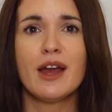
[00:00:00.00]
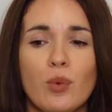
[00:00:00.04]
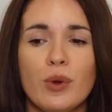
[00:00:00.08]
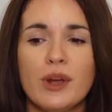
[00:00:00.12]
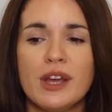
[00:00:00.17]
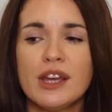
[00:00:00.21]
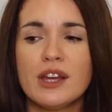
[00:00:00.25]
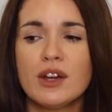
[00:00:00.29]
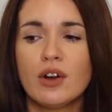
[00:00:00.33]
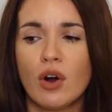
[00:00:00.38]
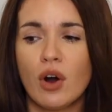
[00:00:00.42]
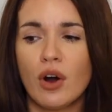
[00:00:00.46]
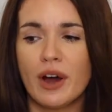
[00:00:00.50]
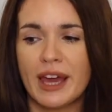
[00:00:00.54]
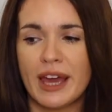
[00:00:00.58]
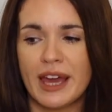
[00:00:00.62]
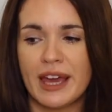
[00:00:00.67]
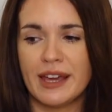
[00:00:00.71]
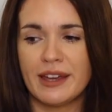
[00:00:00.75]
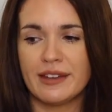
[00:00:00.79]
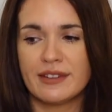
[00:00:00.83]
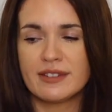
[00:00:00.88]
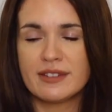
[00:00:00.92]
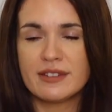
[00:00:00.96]
We got
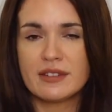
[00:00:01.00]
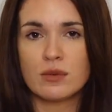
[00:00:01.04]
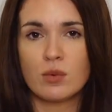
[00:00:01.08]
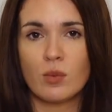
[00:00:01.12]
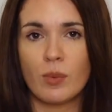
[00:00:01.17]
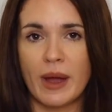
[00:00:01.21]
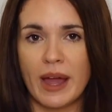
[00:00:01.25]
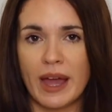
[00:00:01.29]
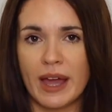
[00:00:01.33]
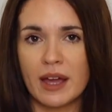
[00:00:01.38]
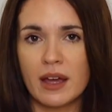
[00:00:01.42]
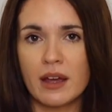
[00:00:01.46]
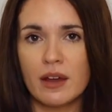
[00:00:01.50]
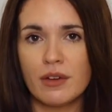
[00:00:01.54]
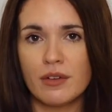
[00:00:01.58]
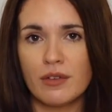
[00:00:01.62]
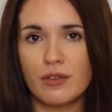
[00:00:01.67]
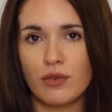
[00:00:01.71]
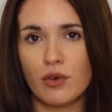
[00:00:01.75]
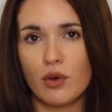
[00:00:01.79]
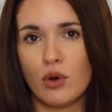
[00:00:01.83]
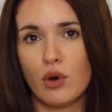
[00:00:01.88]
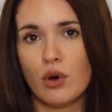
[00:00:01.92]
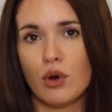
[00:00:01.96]
a swing
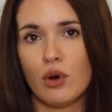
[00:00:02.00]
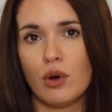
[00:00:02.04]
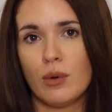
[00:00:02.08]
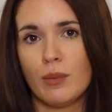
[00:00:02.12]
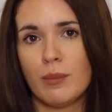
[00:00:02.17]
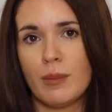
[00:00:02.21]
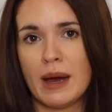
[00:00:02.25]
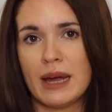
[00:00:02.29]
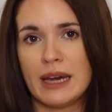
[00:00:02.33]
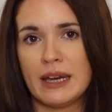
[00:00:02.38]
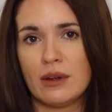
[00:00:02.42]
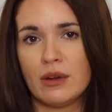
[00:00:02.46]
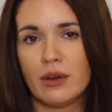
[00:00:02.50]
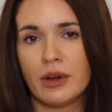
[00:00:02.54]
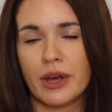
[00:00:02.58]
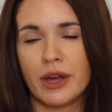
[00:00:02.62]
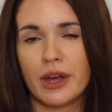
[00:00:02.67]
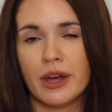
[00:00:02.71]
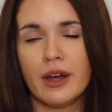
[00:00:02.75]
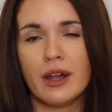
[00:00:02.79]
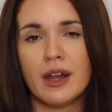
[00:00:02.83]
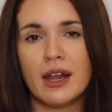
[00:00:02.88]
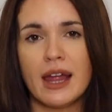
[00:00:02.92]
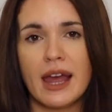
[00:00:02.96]
for my little
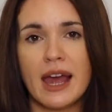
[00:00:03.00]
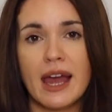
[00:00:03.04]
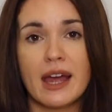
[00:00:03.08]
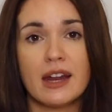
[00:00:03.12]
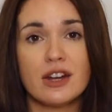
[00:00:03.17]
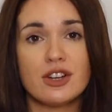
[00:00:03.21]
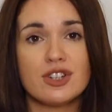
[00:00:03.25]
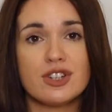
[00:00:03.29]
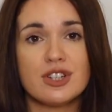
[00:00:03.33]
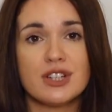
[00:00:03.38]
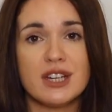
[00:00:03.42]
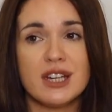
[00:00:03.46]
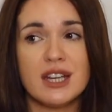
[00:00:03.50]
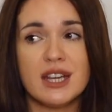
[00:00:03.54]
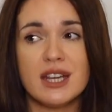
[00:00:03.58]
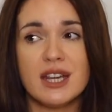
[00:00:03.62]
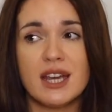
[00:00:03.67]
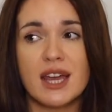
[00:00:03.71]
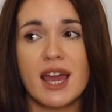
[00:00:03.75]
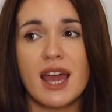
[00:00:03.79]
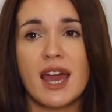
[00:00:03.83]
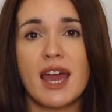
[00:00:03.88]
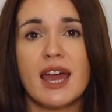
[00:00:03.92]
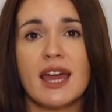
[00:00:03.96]
girl and
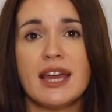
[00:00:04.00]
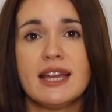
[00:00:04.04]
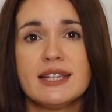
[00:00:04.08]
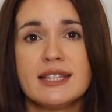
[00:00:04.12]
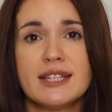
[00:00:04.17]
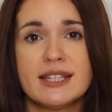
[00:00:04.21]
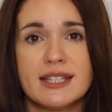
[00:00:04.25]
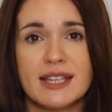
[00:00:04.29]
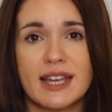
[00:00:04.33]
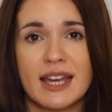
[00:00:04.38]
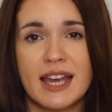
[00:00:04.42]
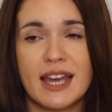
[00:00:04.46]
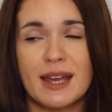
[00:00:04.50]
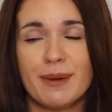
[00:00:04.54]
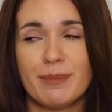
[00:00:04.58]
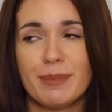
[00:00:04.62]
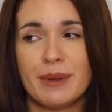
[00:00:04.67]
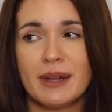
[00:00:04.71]
she hated it,